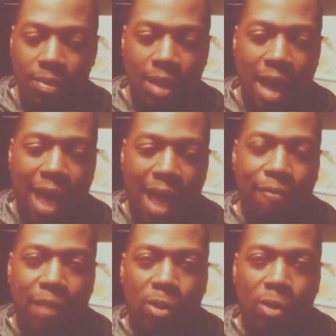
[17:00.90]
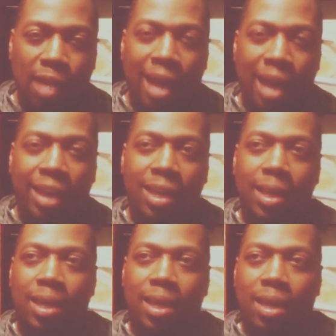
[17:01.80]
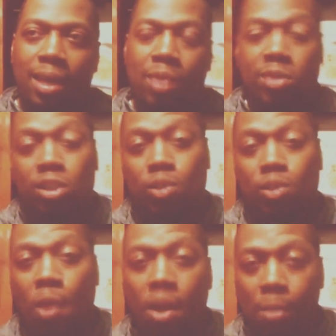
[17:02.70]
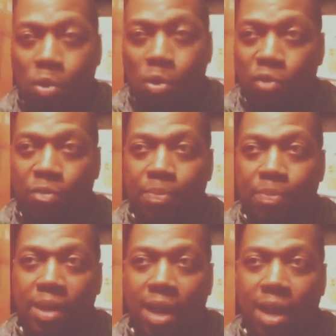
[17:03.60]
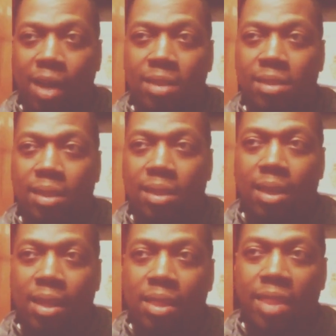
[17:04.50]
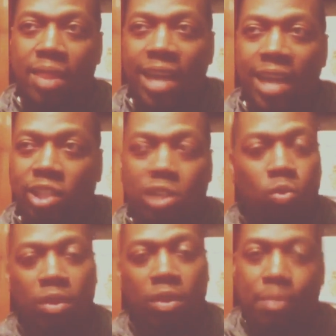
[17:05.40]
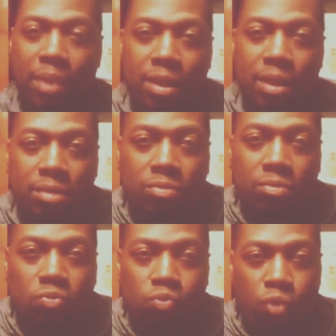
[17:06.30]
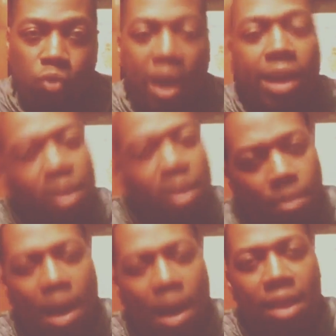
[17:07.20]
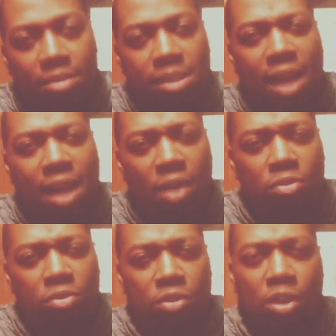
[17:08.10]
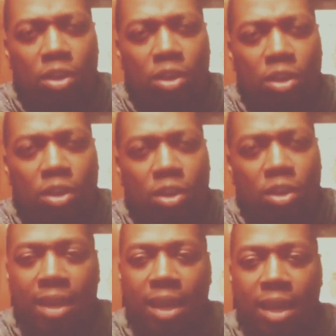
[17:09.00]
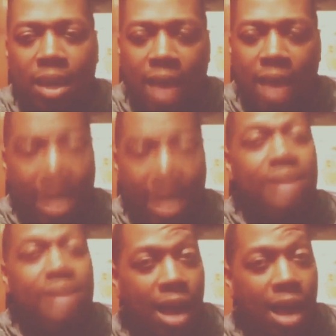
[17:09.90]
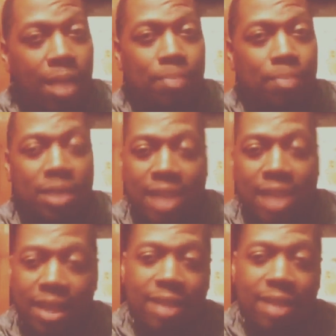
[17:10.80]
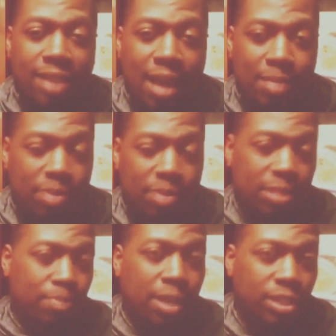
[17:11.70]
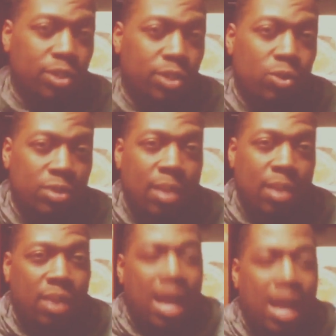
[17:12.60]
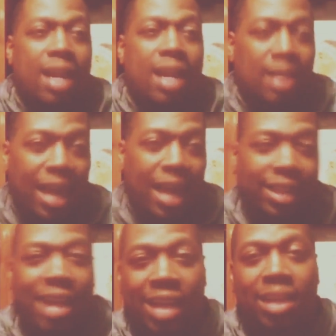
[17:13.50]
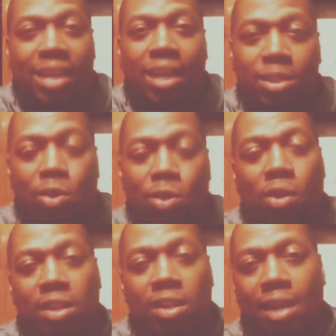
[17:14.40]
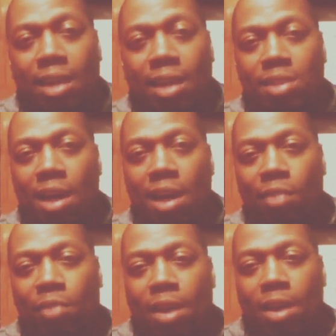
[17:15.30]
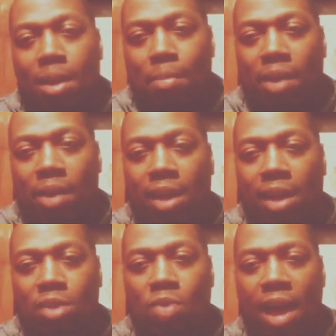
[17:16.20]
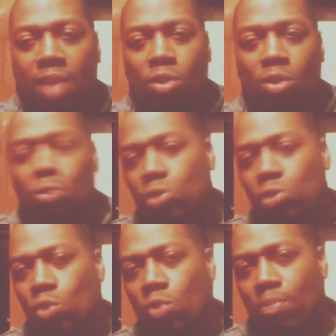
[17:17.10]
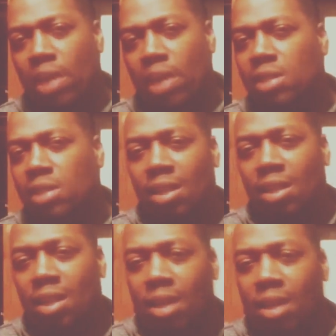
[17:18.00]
I felt like it was a smart move because they just would have been regular by themselves. You know what I'm saying? Like at that time, because at that time there was a bunch of dudes that were kind of like that, talking the same stuff. But here you had dudes who were basically